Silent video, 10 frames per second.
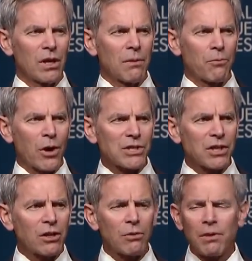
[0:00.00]

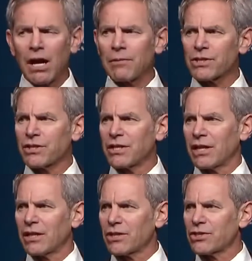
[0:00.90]
President Obama's
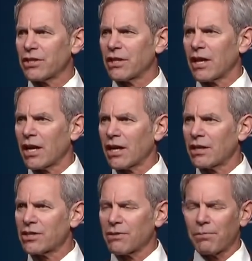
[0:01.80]
attendance today
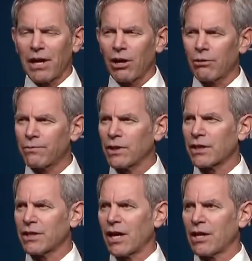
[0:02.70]
is a powerful
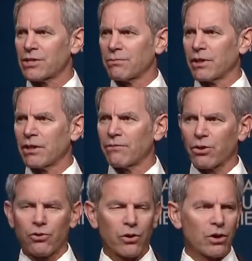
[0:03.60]
acknowledgement of the
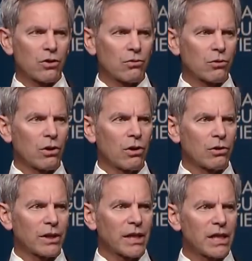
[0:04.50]
critical
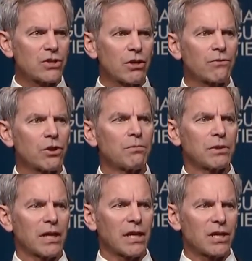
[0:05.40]
role each of you
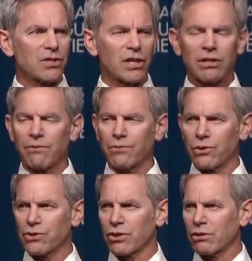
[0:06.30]
plays in the
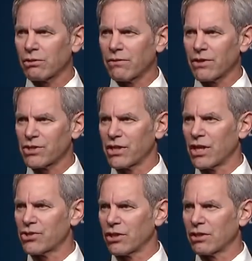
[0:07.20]
future of this
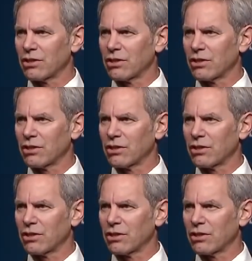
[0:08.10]
nation.